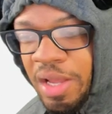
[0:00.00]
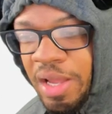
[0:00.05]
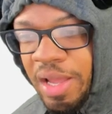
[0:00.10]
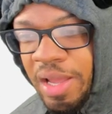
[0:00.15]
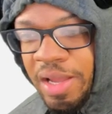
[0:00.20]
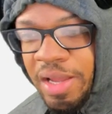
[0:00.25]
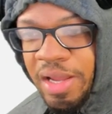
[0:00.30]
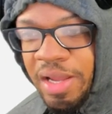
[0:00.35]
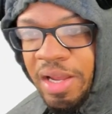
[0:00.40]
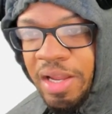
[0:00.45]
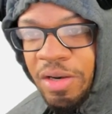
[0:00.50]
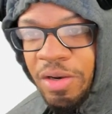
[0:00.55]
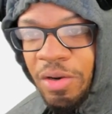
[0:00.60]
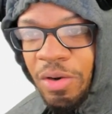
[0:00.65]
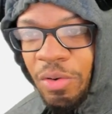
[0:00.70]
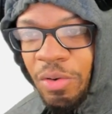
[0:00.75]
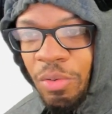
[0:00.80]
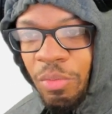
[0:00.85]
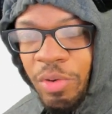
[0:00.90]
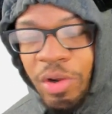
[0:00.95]
And
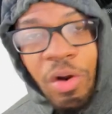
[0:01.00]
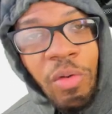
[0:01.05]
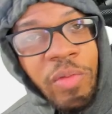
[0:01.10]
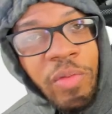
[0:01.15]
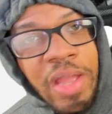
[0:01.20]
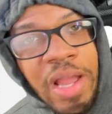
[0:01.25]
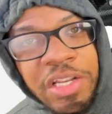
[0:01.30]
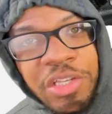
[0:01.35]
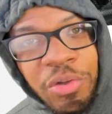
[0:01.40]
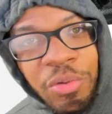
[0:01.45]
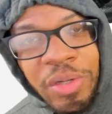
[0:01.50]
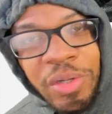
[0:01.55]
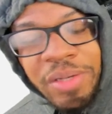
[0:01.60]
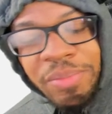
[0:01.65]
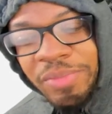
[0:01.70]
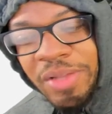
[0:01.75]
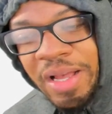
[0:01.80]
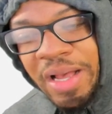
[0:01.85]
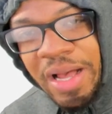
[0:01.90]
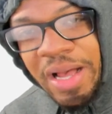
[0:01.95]
we're going to react to it.
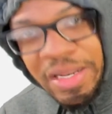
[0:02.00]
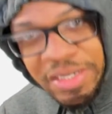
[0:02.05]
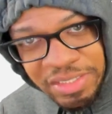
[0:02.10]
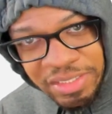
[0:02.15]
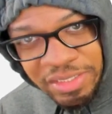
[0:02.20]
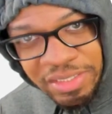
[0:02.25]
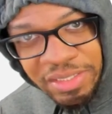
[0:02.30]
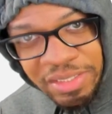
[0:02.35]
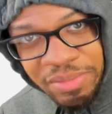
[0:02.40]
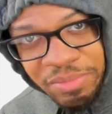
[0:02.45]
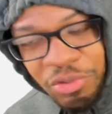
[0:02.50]
Honestly,